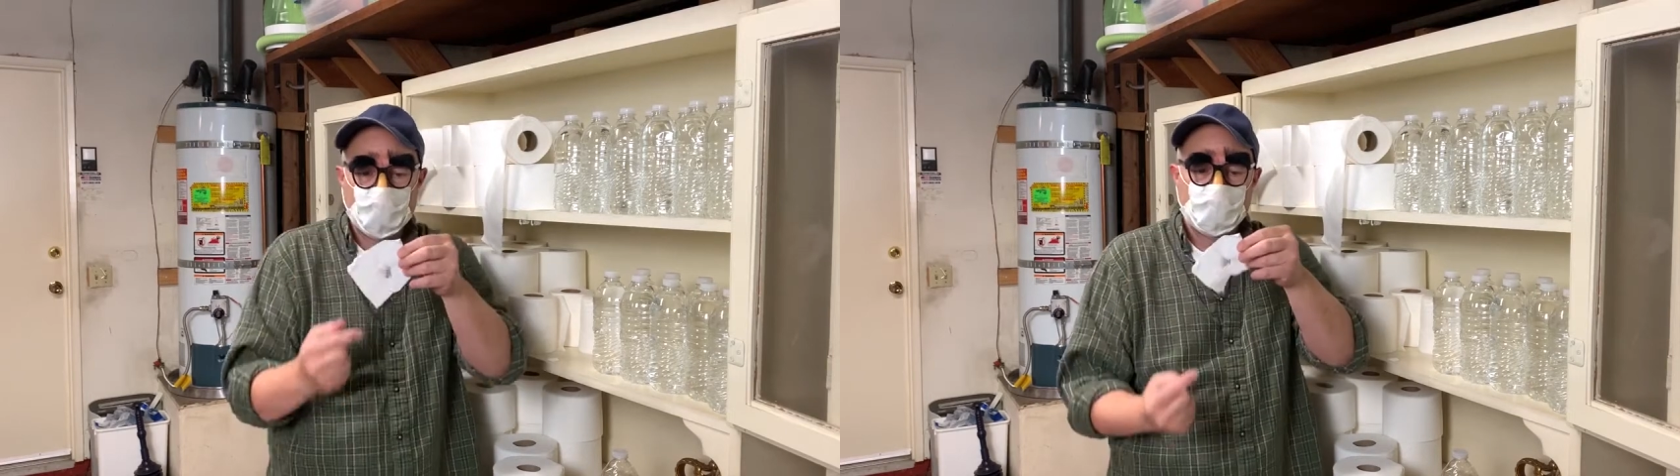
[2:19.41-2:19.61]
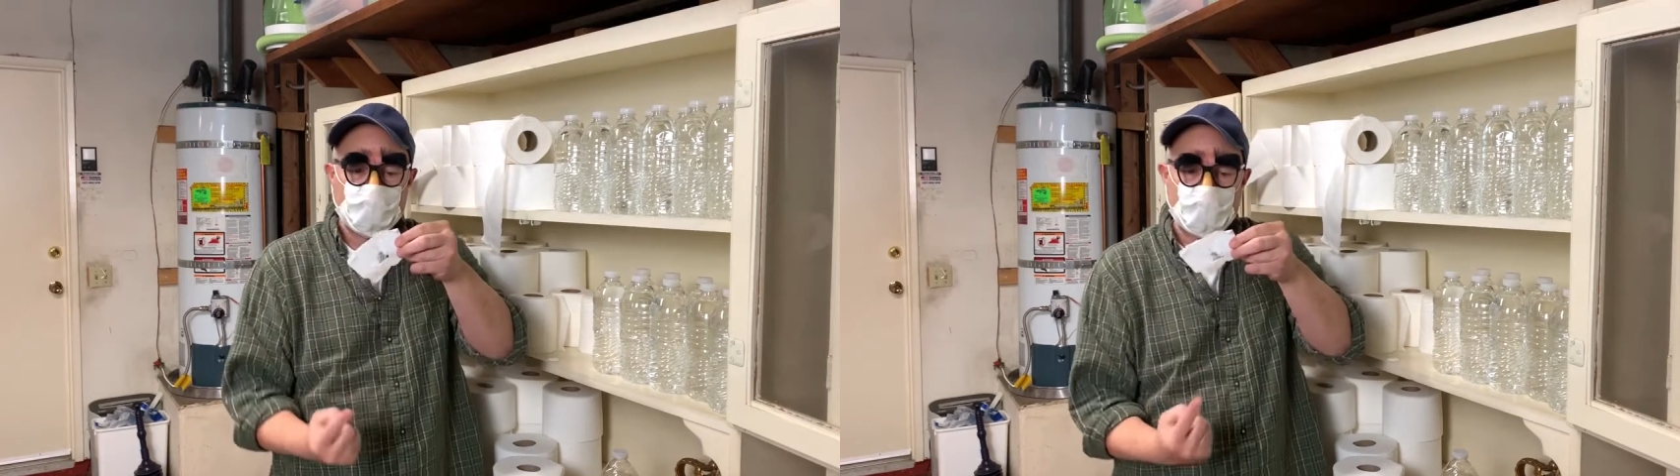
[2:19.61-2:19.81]

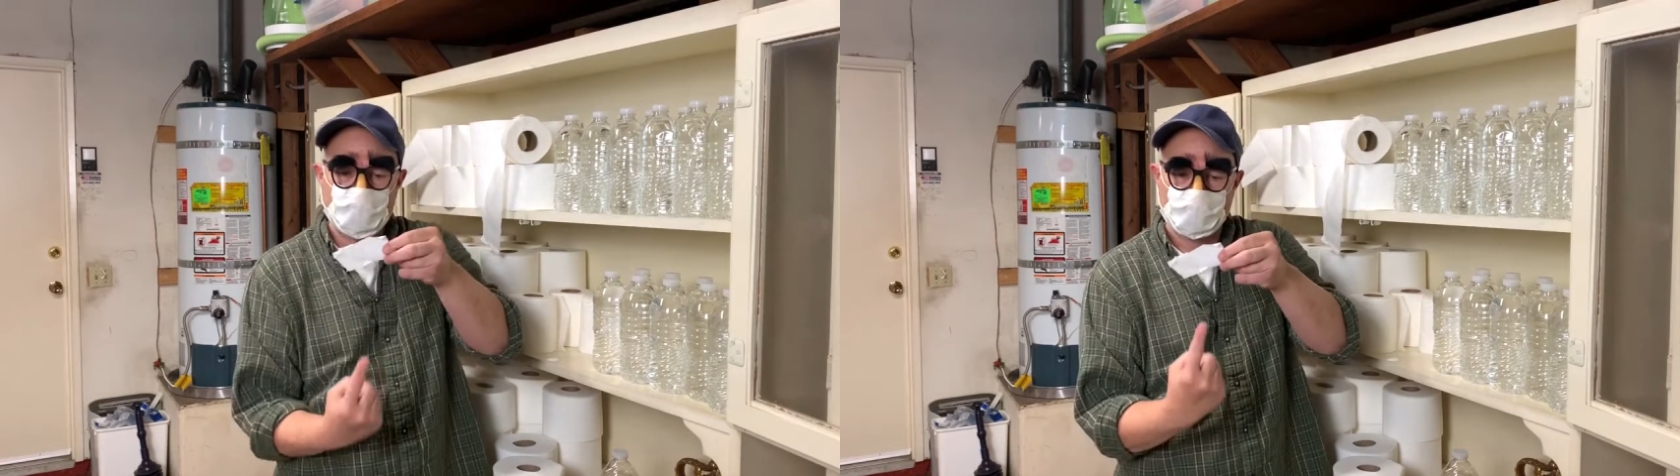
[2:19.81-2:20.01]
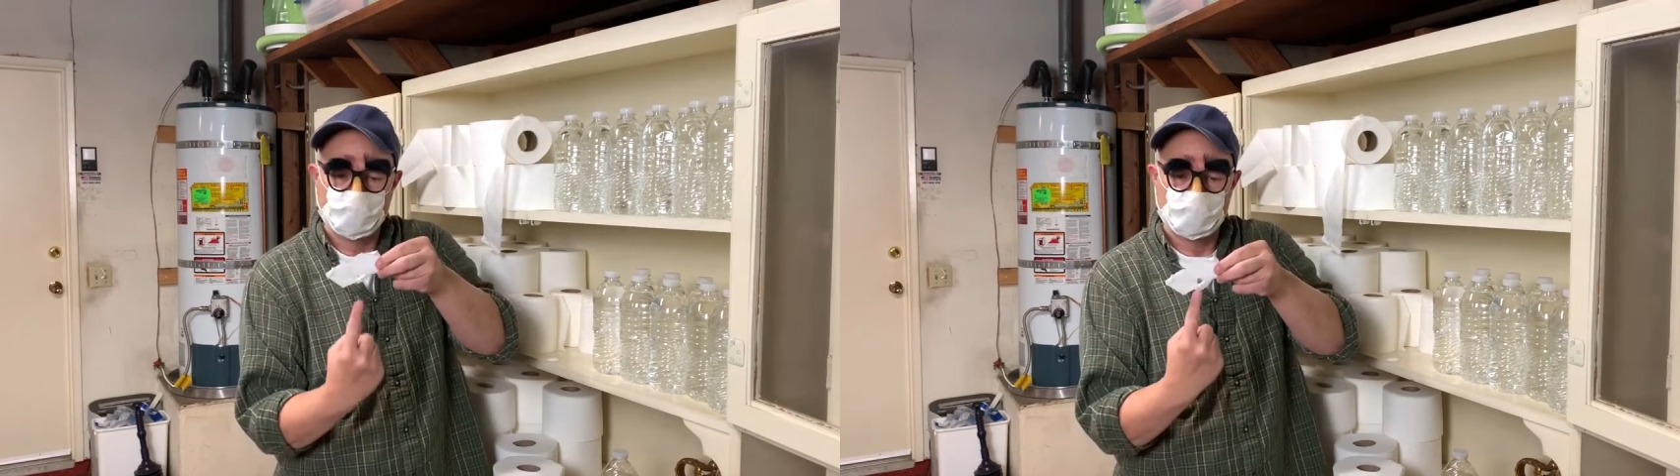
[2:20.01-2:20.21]

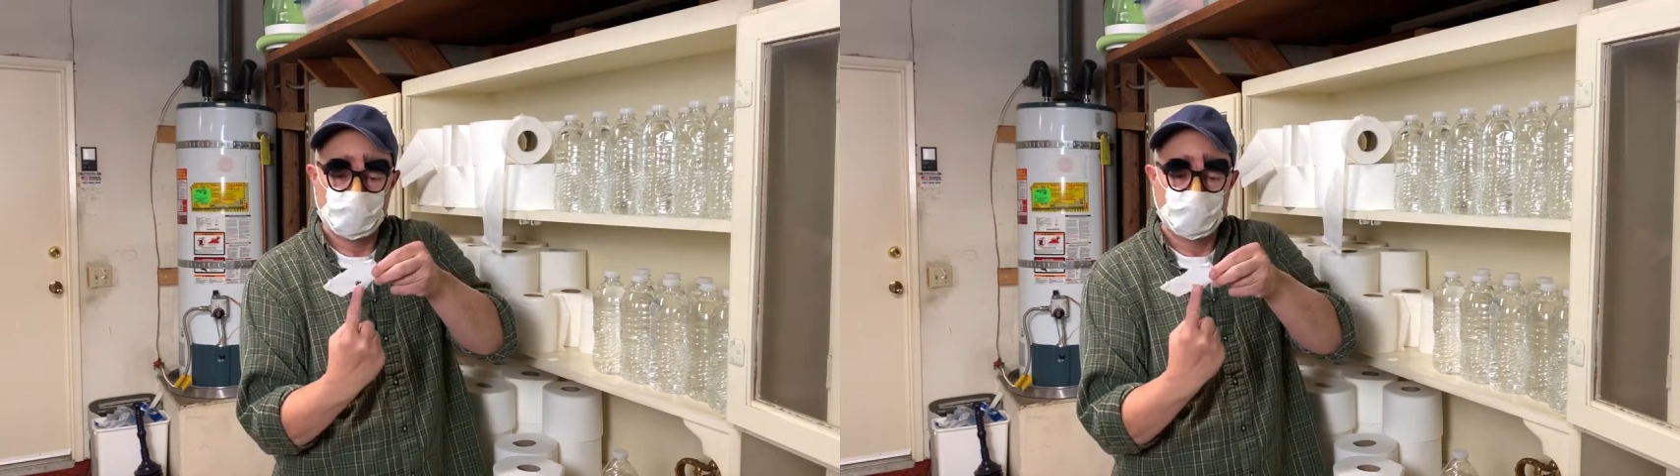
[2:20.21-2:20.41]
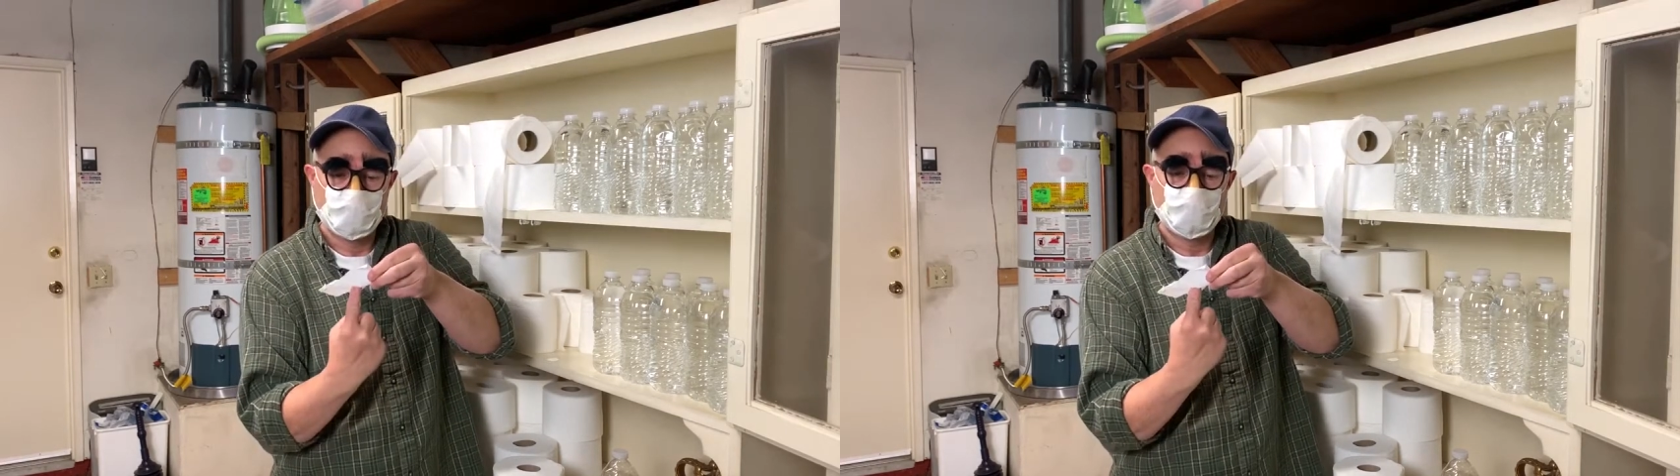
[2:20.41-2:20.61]
Now,
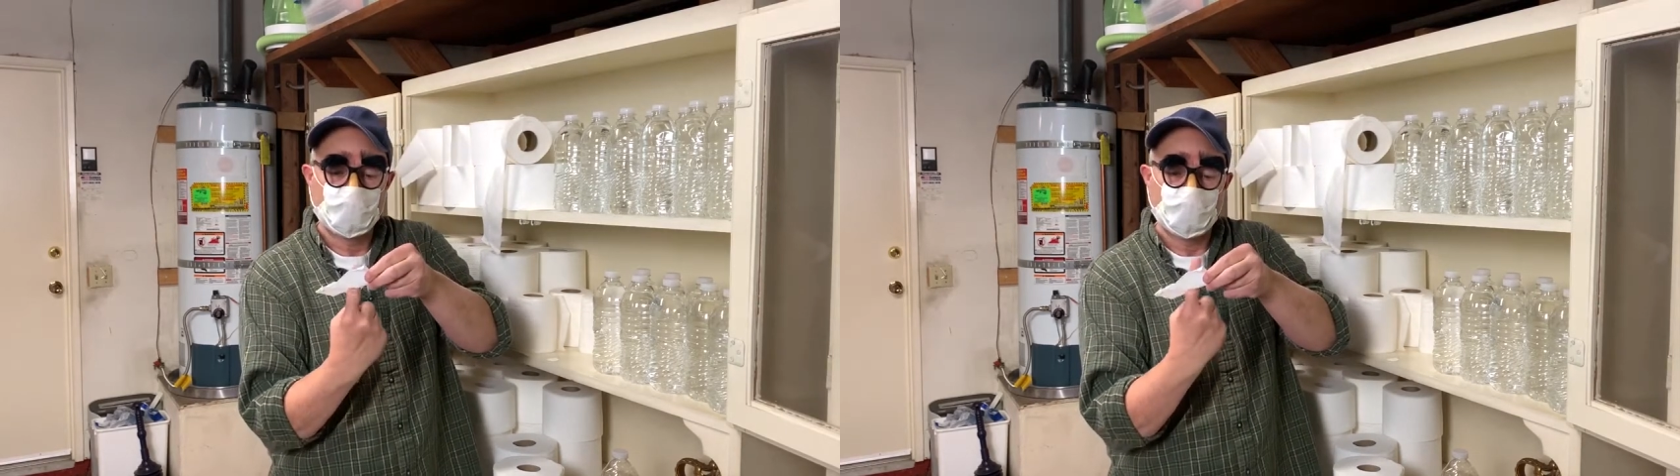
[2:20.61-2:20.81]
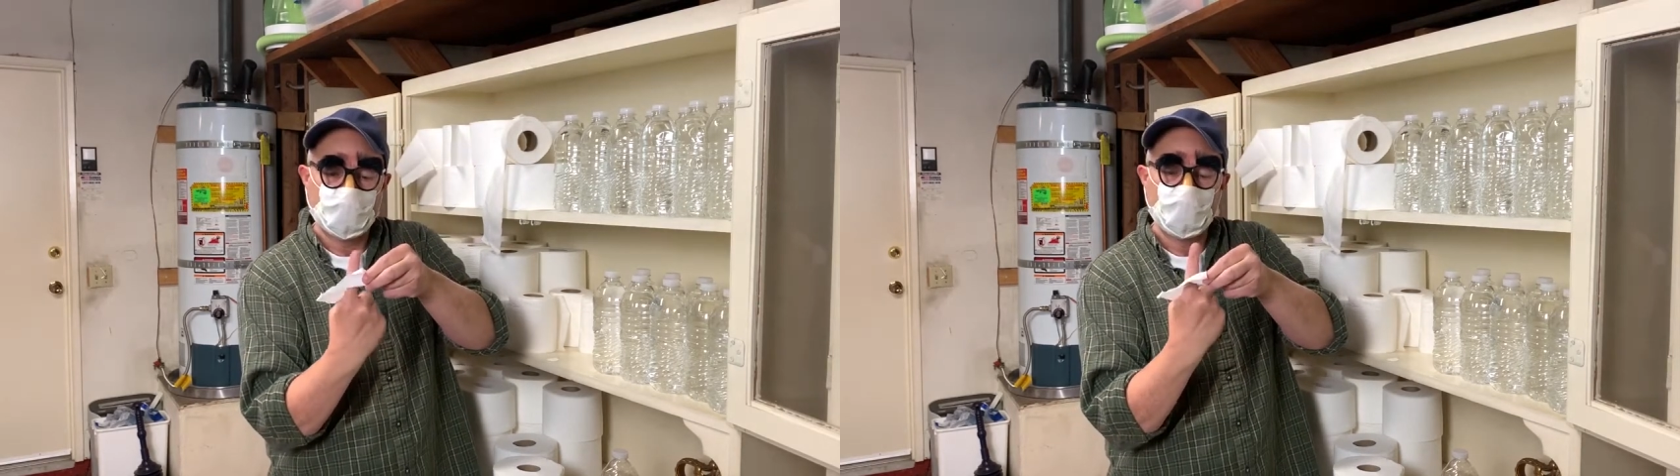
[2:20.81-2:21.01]
stick